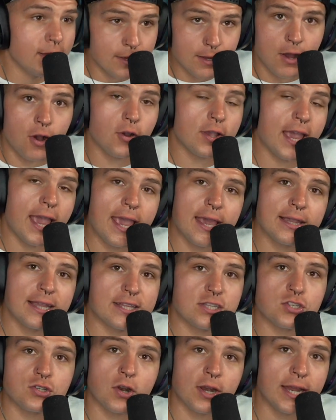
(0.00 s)
Okay, let's
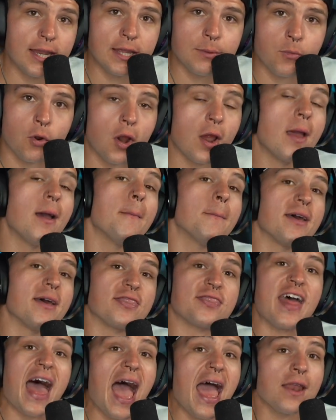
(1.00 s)
start eating more." But
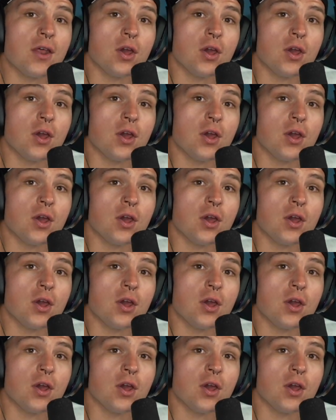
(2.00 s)
that